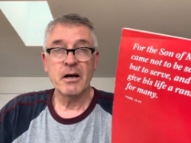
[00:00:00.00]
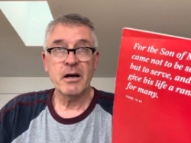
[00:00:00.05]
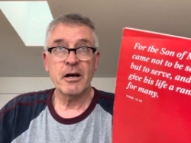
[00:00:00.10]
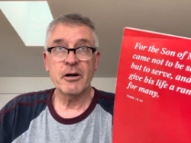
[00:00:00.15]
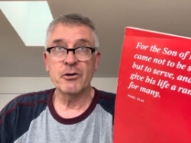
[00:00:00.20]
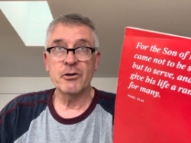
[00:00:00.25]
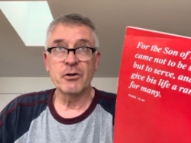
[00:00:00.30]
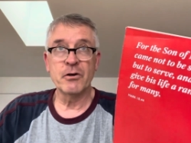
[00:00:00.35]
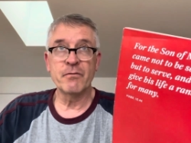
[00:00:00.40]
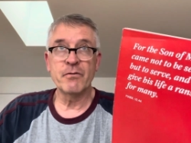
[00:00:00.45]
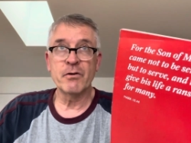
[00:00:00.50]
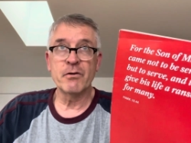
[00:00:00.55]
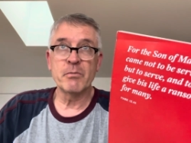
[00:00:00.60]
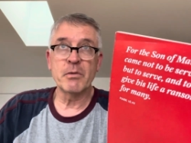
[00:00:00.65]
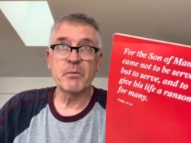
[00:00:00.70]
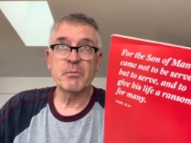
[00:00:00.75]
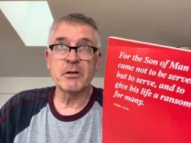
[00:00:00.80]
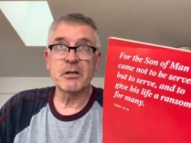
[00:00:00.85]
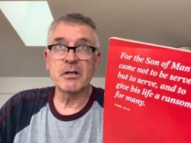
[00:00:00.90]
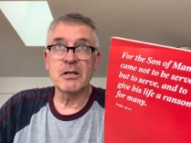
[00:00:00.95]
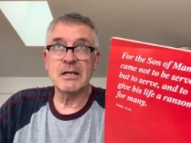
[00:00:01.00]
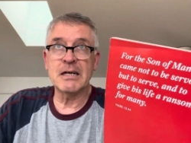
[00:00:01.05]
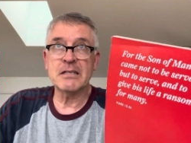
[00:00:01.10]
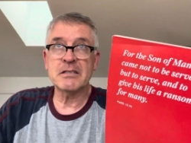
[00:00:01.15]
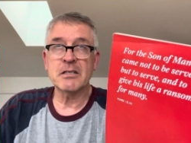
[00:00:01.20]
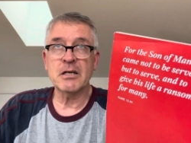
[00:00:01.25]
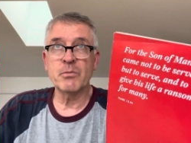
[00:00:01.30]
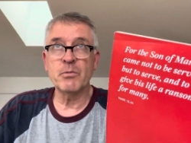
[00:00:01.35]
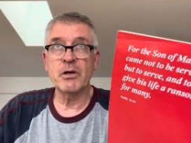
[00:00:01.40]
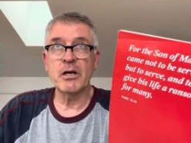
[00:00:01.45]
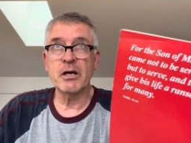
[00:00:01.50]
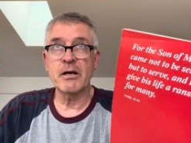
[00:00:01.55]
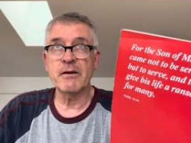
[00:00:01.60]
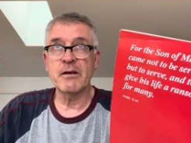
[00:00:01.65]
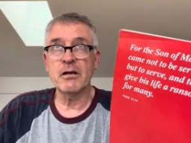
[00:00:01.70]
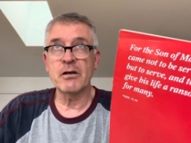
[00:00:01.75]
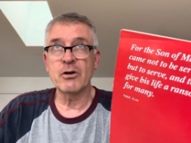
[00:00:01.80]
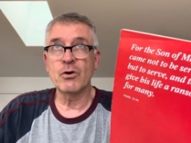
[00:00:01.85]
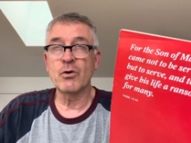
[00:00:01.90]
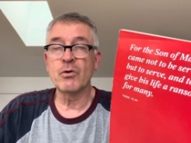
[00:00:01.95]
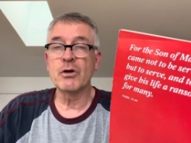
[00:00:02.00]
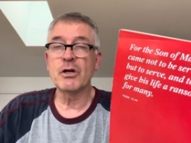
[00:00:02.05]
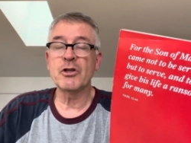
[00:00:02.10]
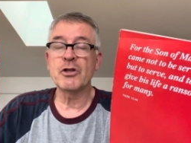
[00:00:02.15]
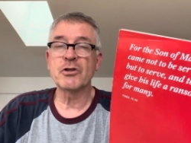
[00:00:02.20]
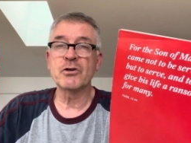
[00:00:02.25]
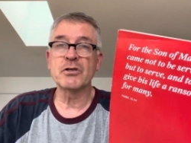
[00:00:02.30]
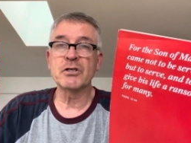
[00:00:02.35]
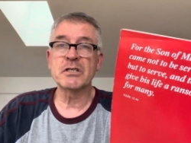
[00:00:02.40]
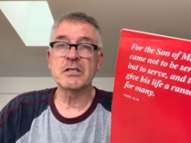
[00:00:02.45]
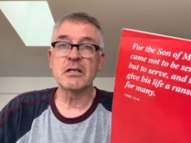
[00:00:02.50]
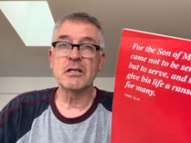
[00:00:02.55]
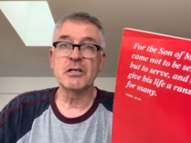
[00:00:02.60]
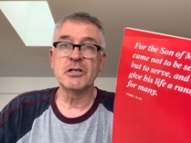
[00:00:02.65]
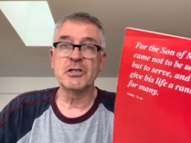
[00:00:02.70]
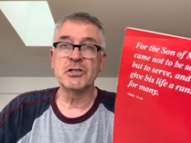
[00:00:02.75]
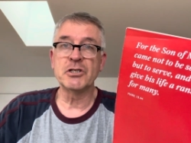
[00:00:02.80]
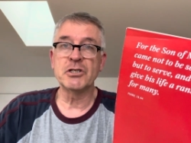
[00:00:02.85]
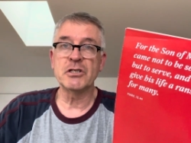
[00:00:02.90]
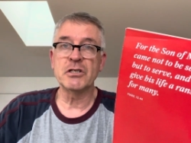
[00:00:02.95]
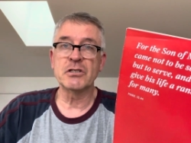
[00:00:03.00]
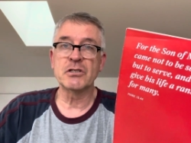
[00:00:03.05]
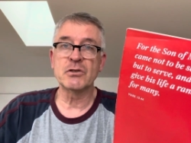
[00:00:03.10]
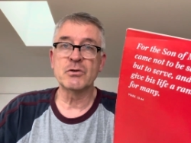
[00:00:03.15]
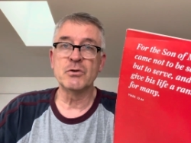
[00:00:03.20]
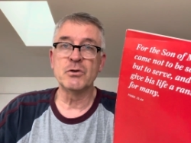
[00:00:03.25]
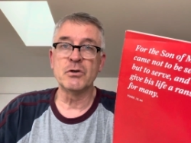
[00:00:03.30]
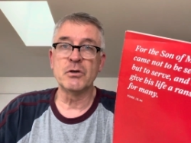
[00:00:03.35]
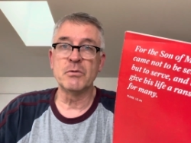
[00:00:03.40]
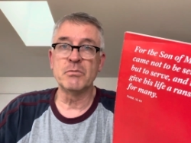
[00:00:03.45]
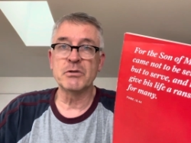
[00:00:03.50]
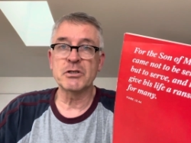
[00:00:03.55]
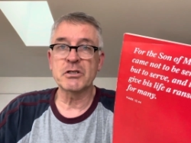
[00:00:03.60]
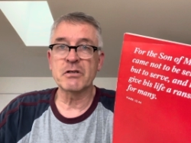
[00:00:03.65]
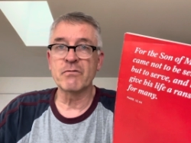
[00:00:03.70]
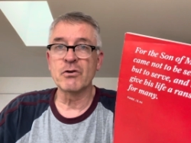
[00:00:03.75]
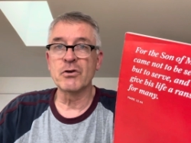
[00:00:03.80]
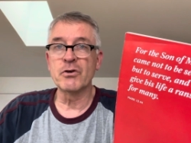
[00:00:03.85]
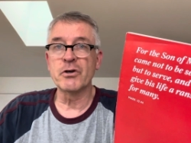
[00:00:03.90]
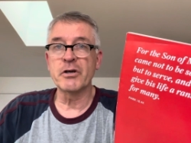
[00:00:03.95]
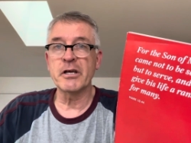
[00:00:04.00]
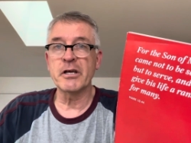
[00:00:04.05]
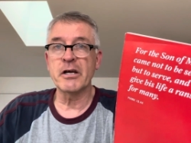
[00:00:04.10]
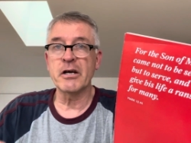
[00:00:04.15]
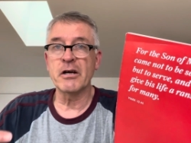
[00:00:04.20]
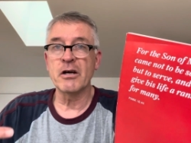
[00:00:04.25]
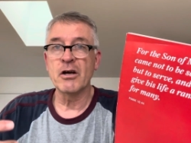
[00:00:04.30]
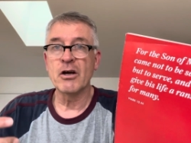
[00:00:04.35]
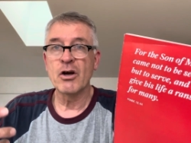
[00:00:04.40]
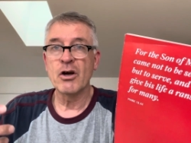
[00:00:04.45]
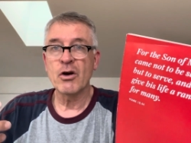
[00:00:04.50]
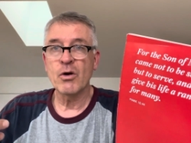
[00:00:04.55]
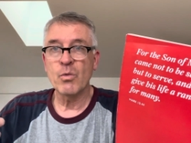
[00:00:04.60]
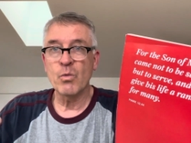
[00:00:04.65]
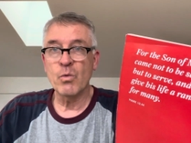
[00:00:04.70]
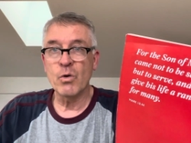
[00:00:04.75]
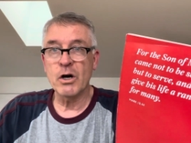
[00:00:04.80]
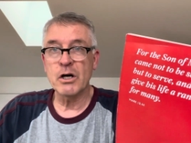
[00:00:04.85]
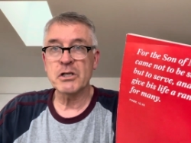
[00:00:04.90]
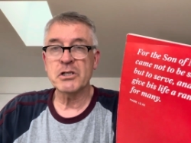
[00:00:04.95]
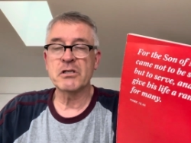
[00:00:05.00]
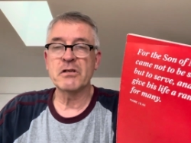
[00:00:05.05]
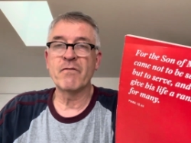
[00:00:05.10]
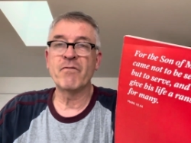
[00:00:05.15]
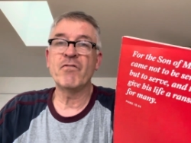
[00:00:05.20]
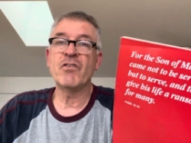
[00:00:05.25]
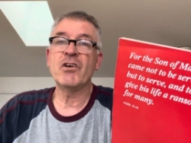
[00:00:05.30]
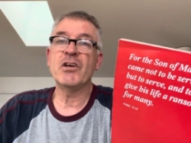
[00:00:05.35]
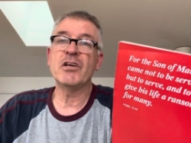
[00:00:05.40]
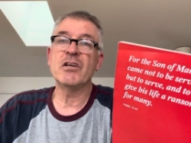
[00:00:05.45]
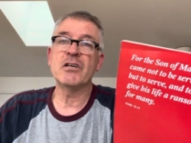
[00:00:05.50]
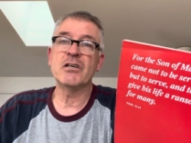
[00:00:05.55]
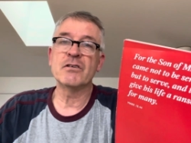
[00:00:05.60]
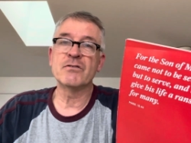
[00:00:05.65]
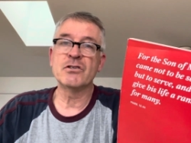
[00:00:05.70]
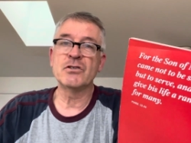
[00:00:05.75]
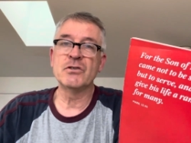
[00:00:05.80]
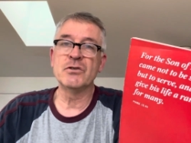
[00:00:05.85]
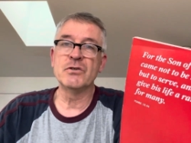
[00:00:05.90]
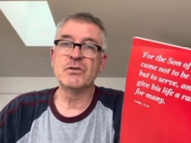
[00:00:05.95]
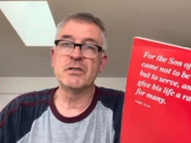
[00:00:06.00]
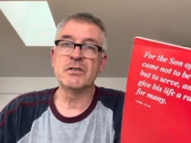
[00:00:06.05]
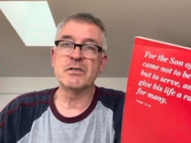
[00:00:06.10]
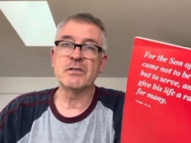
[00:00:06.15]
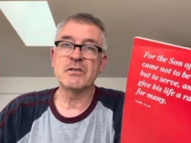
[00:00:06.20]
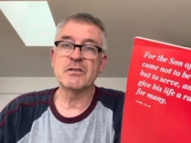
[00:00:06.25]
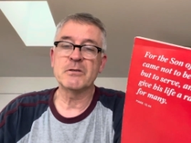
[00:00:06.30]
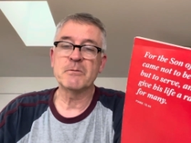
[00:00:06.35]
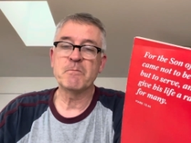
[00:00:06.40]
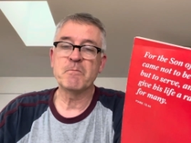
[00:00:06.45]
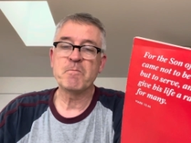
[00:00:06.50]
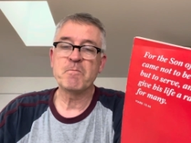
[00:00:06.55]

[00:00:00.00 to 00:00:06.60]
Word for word: I don't know if you remember the last time we had a Holy Thursday liturgy at school, Mr. Valoria washed the feet of students.